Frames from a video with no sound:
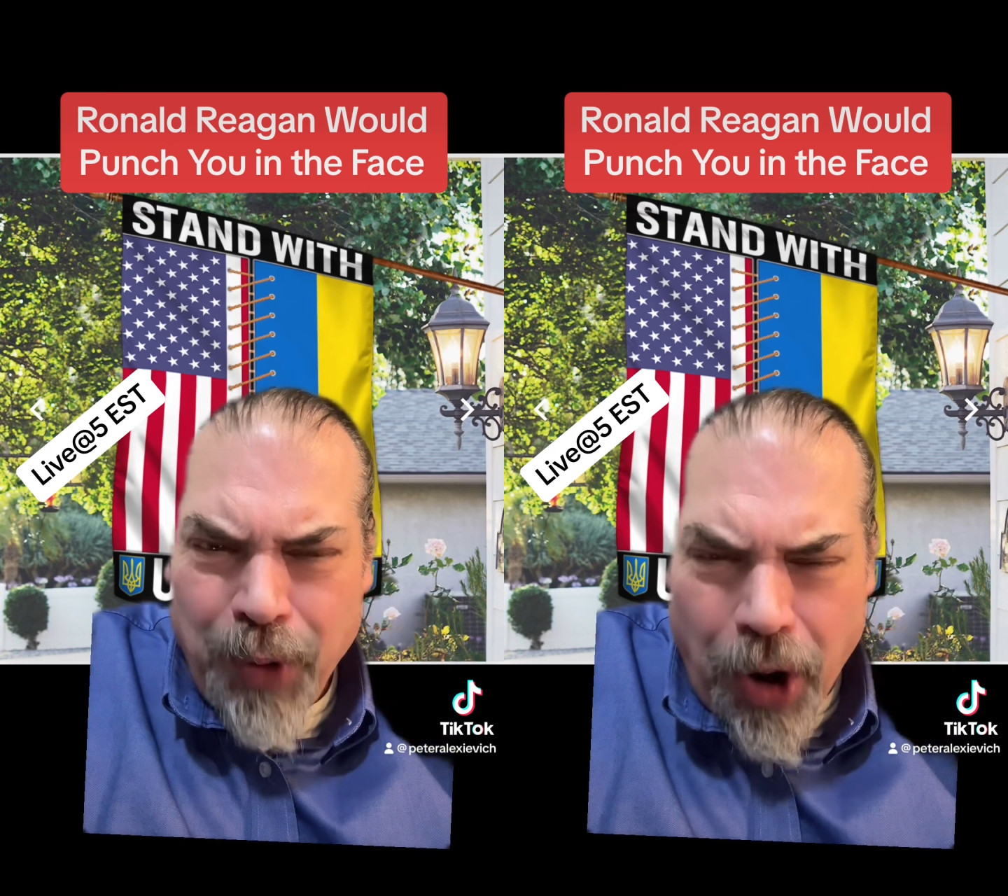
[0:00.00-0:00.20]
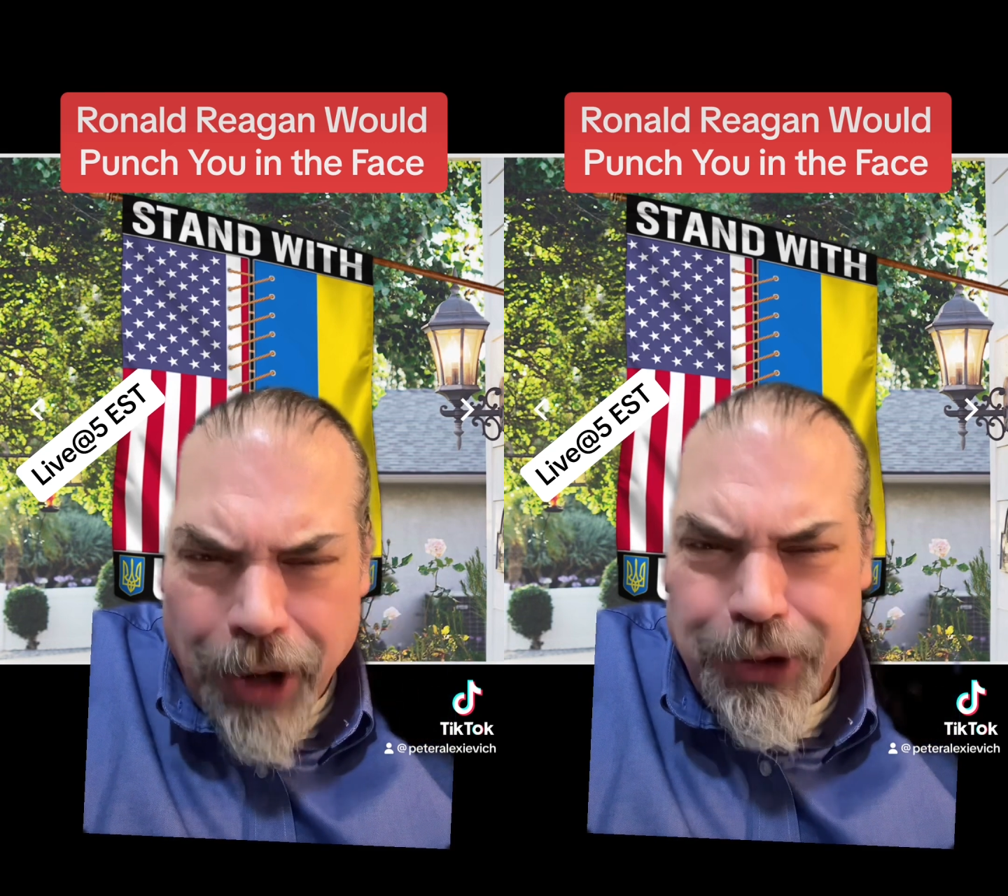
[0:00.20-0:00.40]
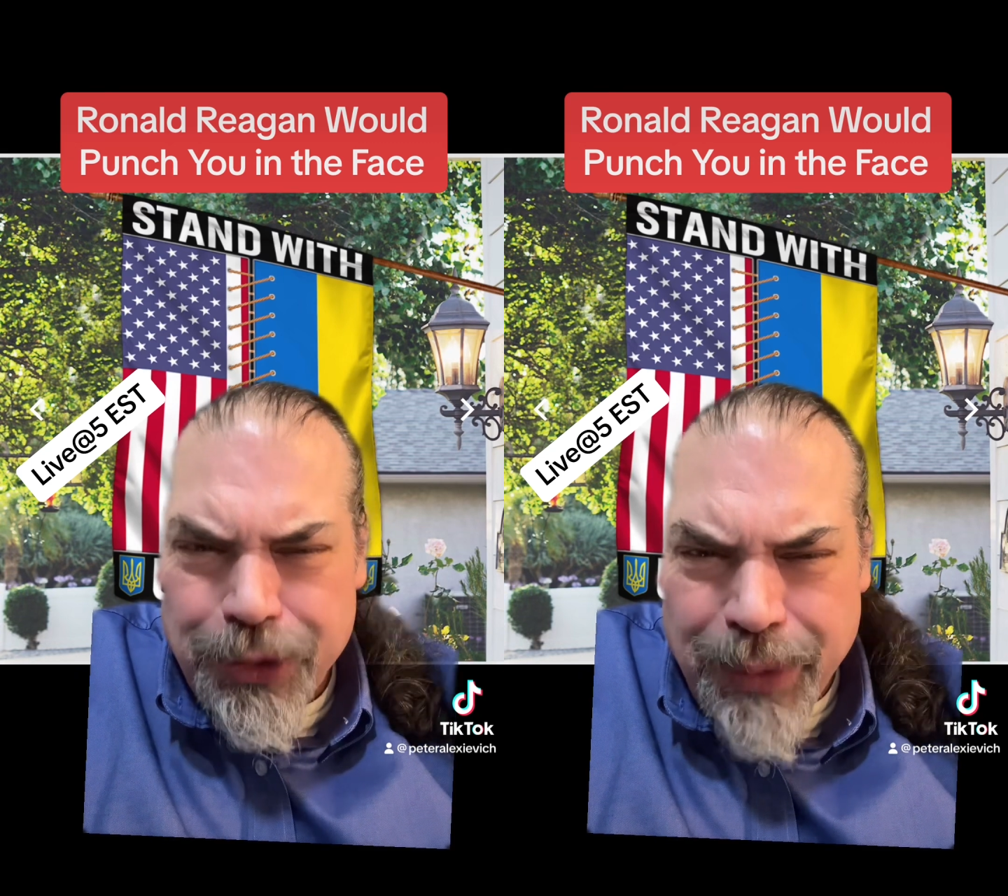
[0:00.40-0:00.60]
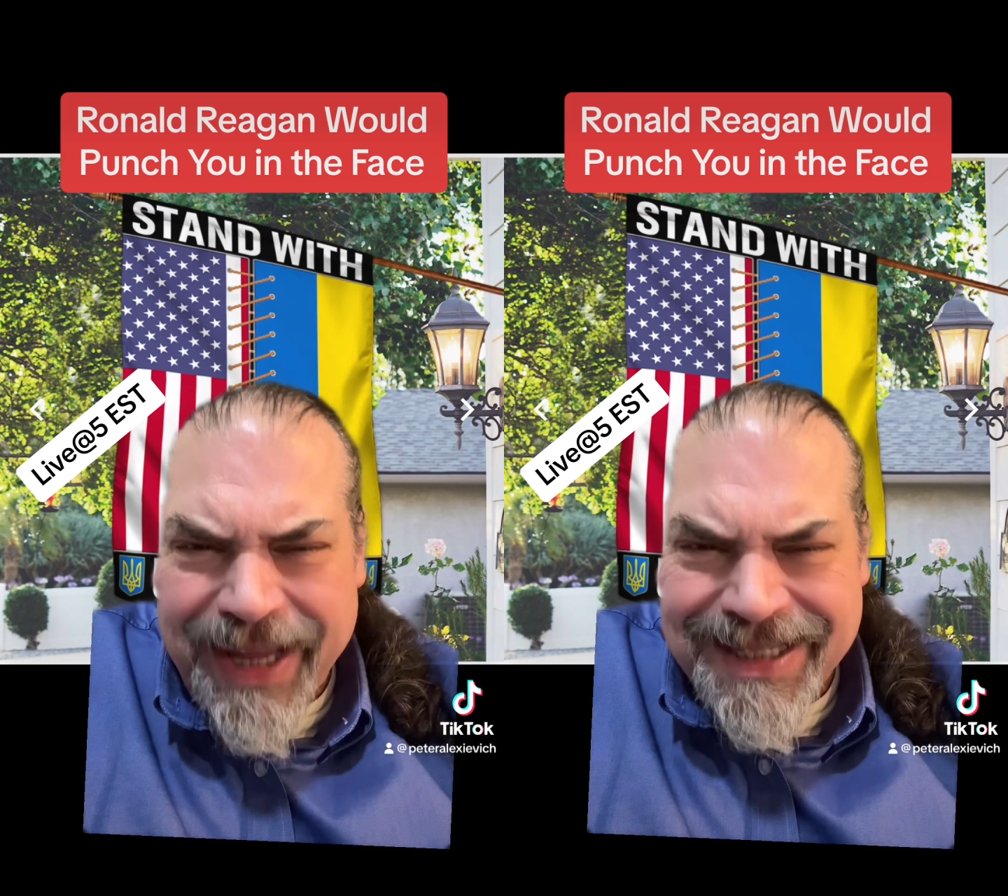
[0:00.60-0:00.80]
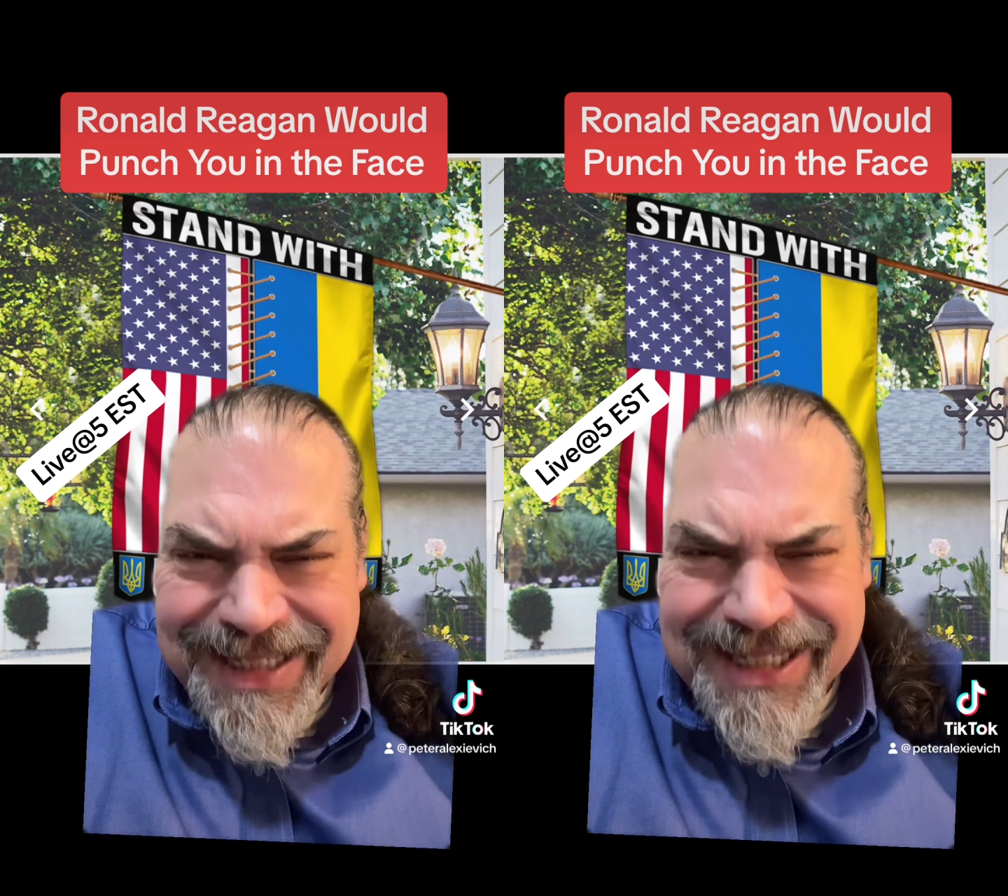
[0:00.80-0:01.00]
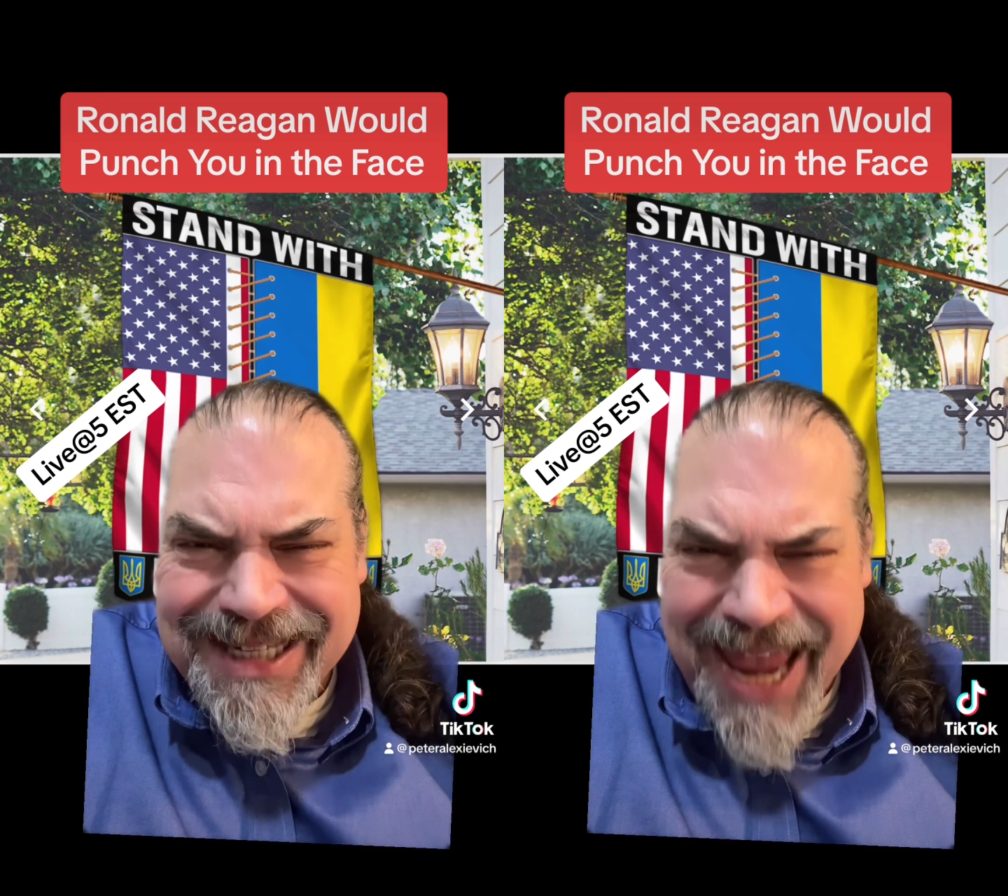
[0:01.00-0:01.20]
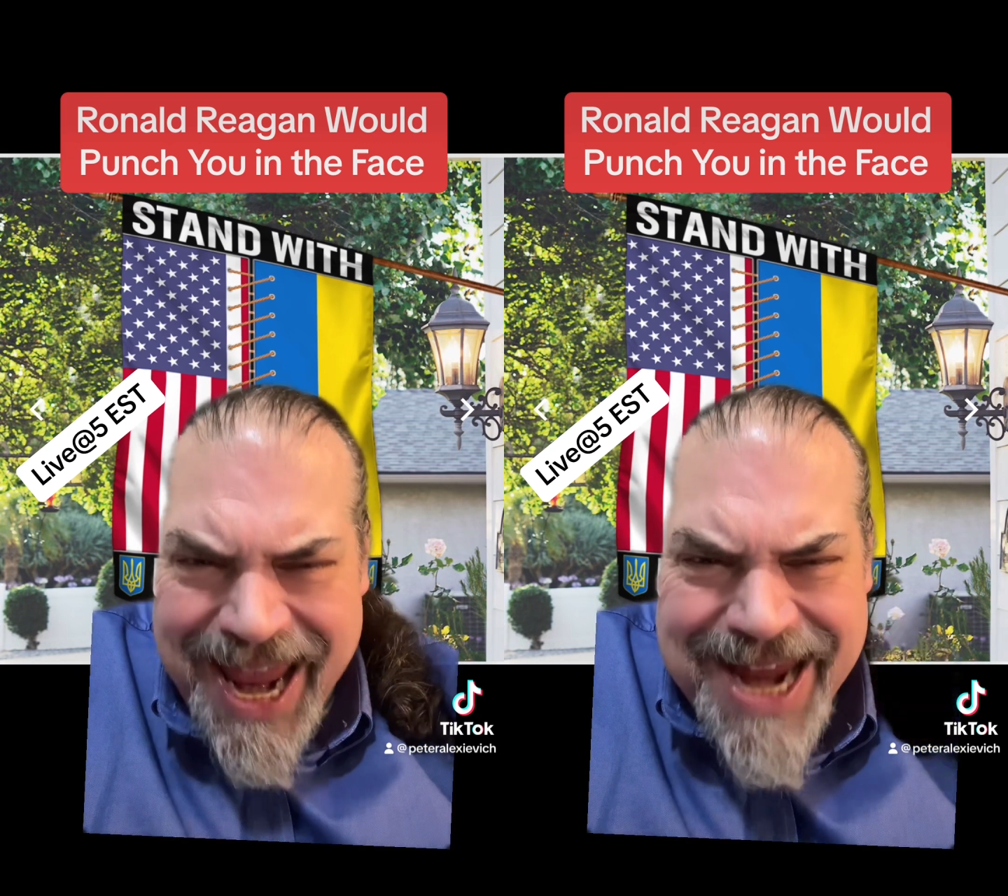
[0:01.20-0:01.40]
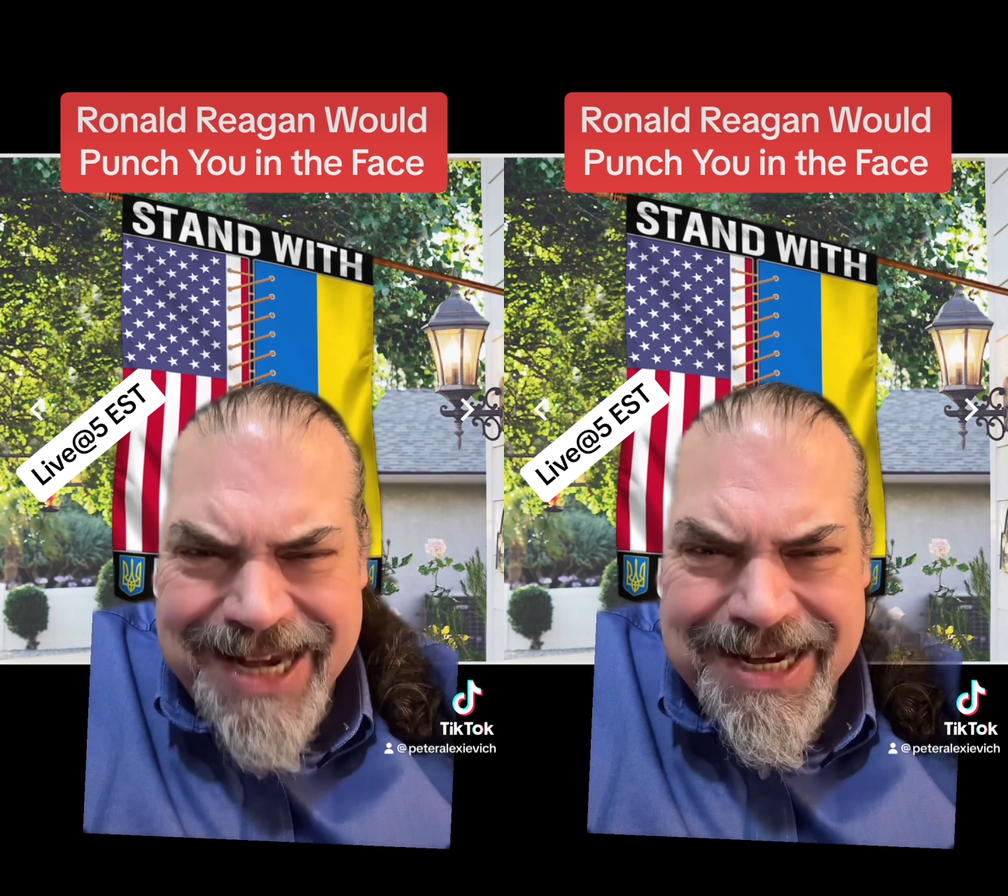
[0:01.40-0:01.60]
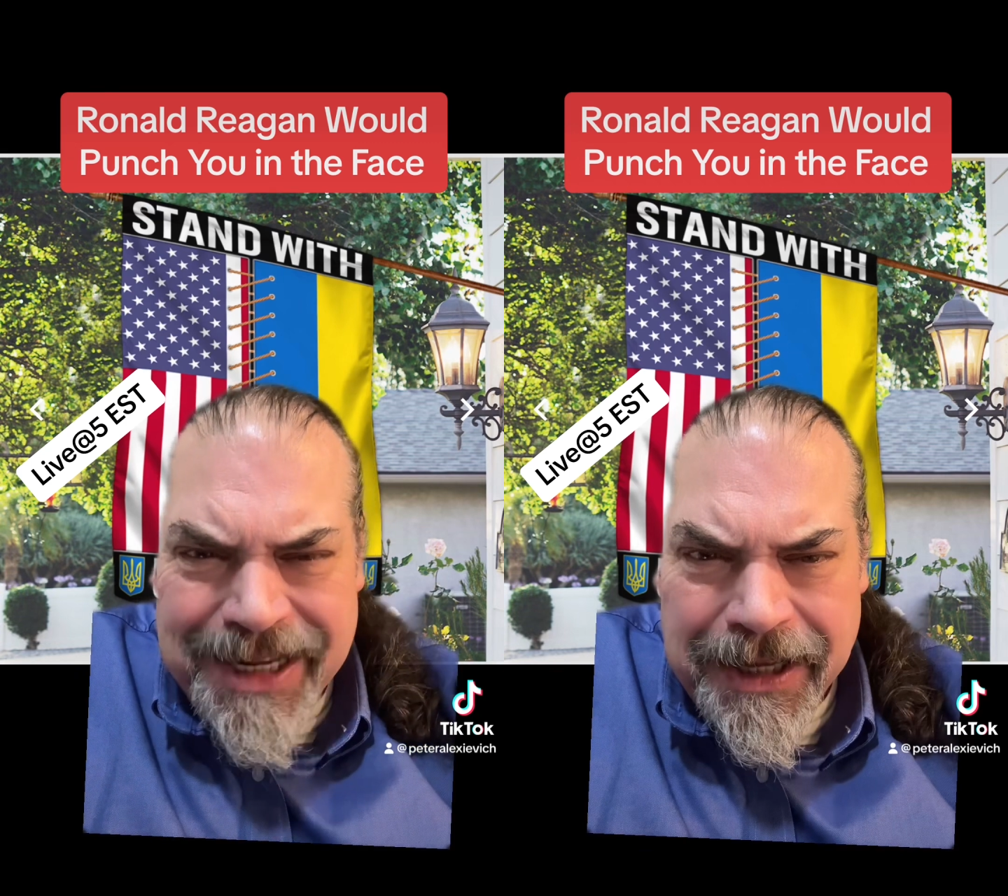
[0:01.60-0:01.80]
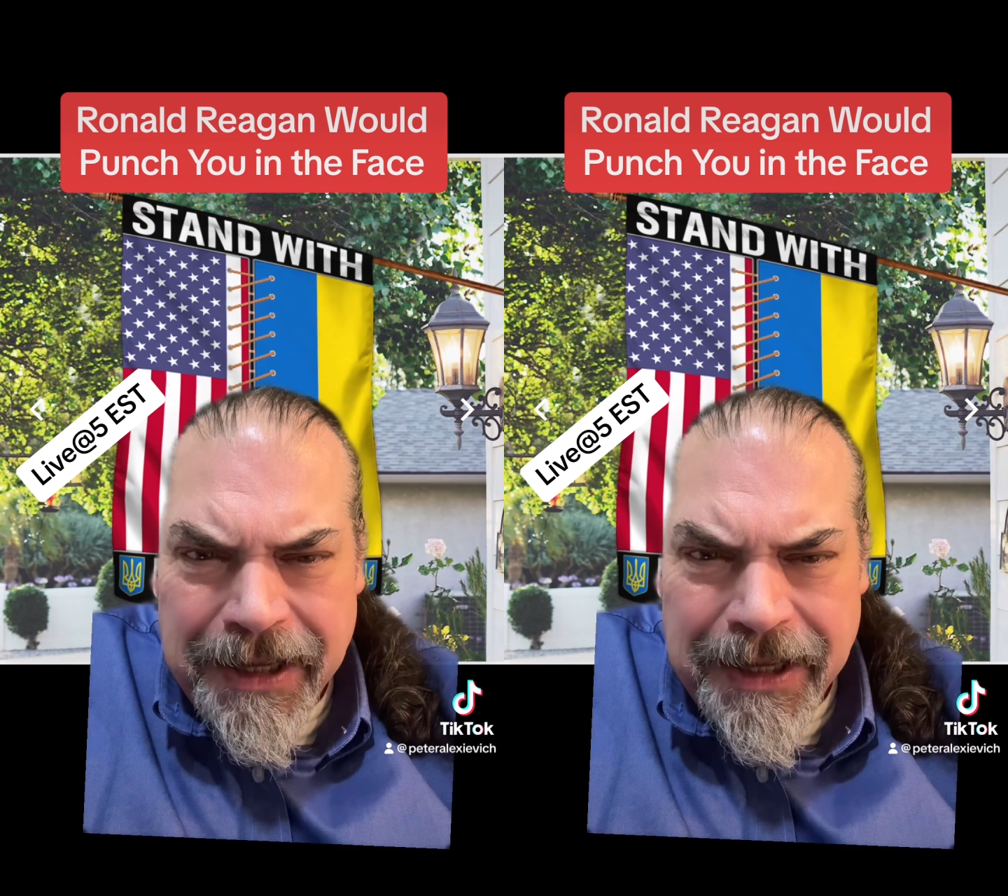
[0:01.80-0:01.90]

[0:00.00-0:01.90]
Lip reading: Are you insane?